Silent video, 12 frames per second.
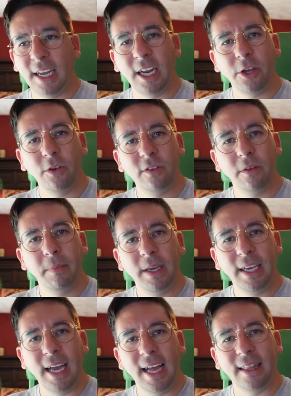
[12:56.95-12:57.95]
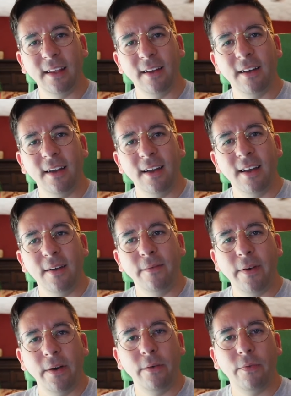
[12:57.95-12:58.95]
and it used to be at the
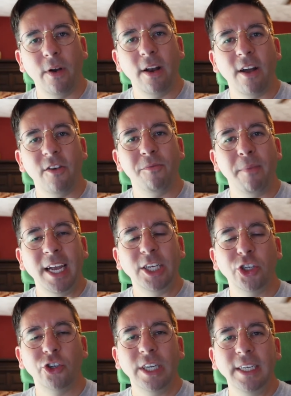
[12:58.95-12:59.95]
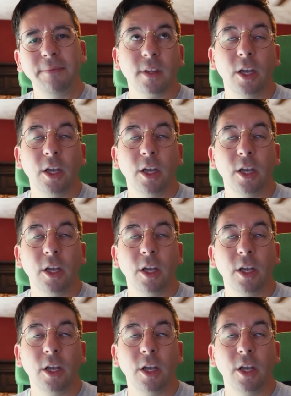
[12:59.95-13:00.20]
very front of Main Street.